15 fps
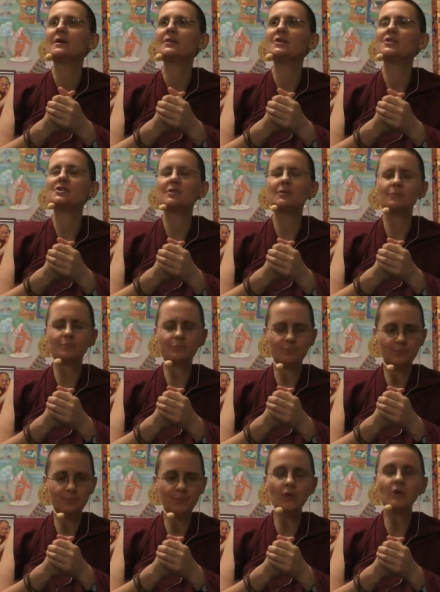there's a
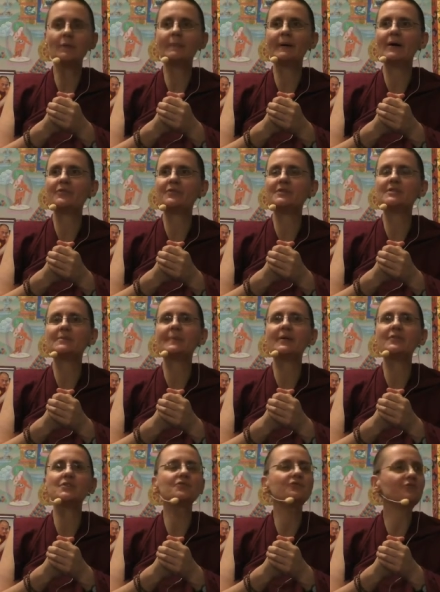book about this
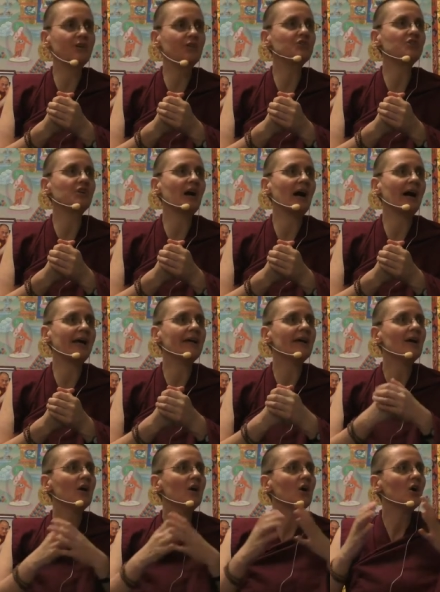about this French guy
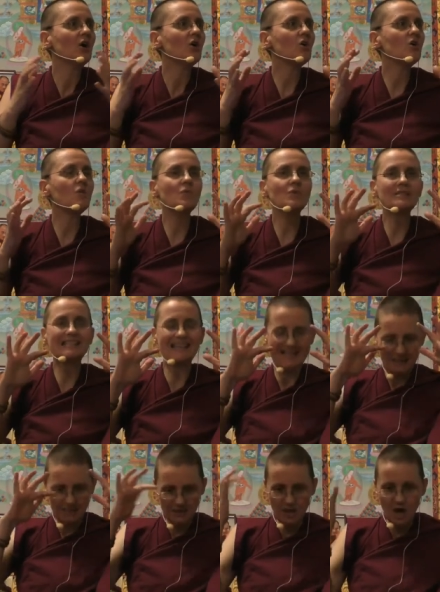who was
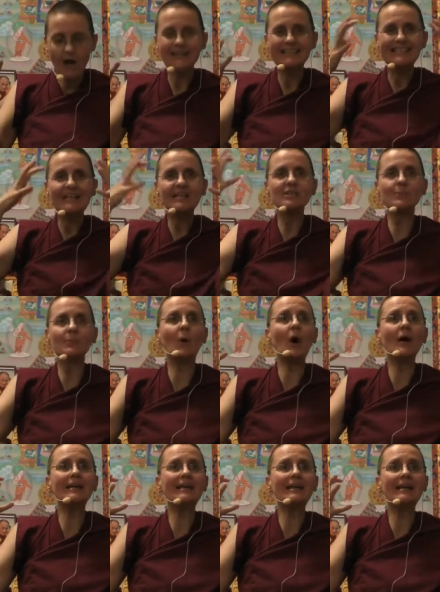locked in his
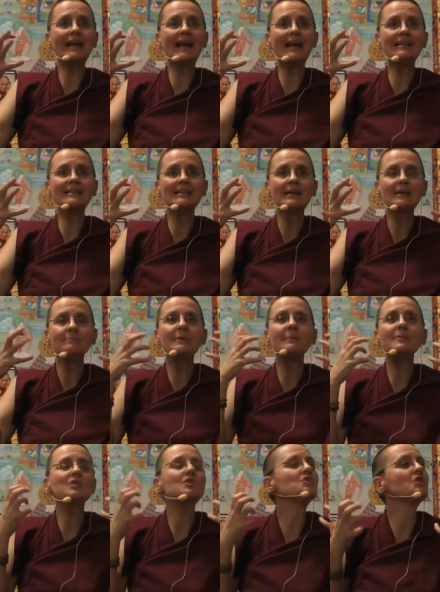body, and
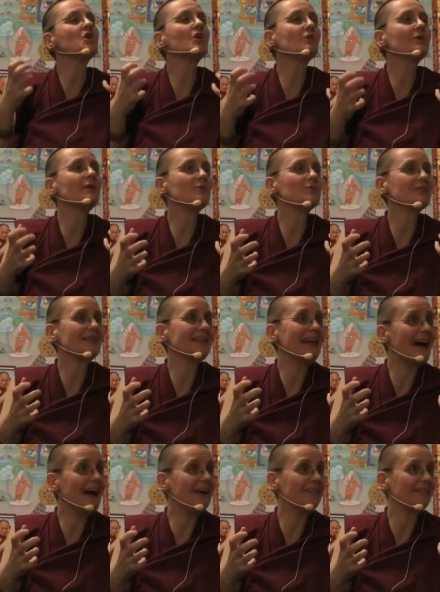people didn't know he was
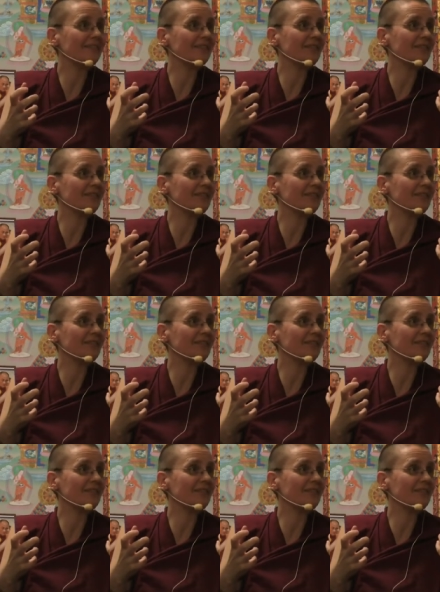alive.